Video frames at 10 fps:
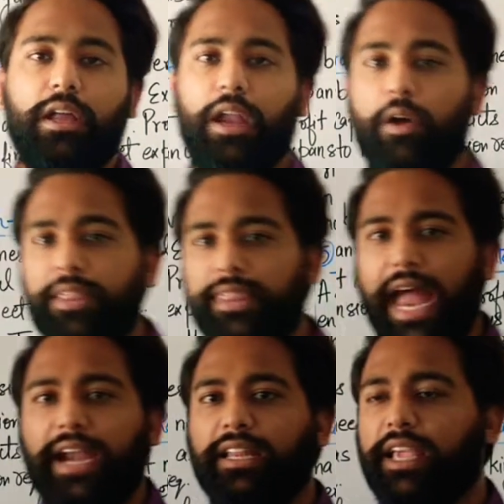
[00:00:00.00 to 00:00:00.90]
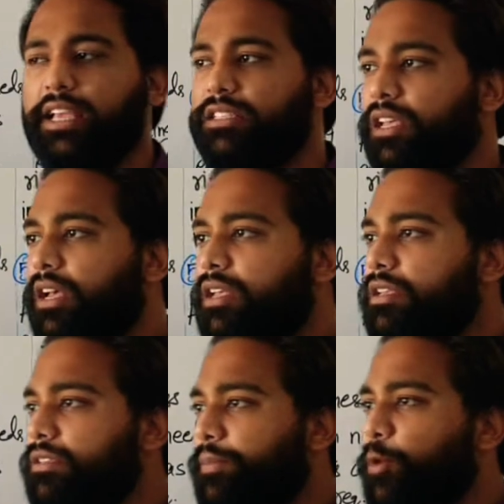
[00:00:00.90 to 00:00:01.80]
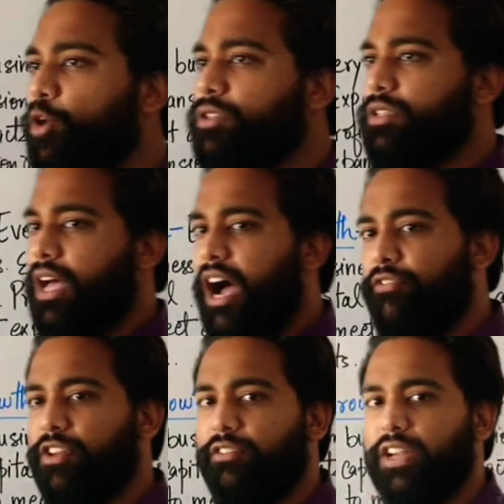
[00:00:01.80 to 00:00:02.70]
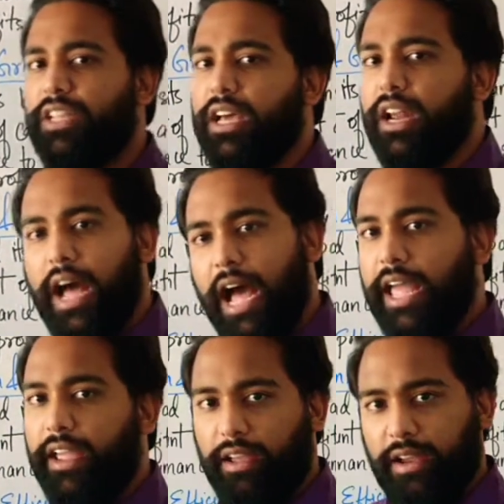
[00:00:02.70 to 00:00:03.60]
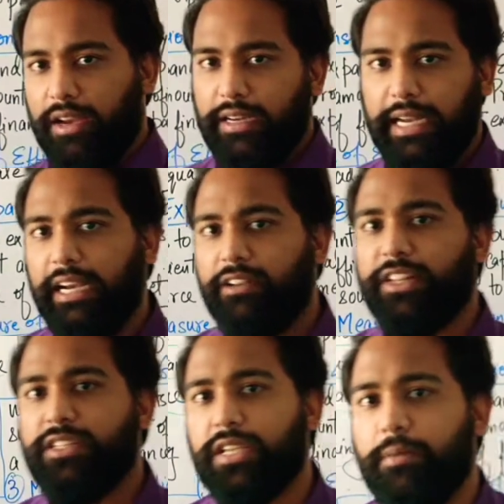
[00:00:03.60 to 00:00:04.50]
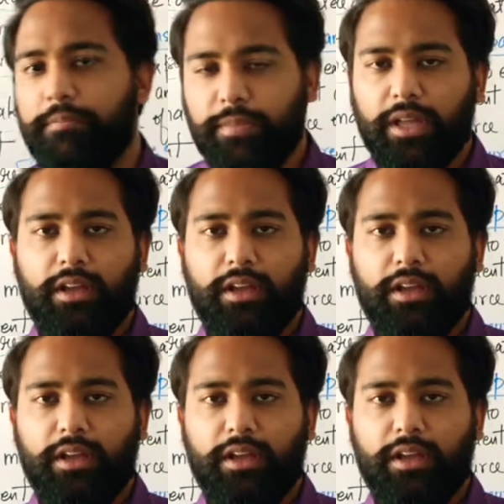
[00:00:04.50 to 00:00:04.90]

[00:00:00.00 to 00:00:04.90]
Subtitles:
Now in that case, suppose after 1 year I dealt with some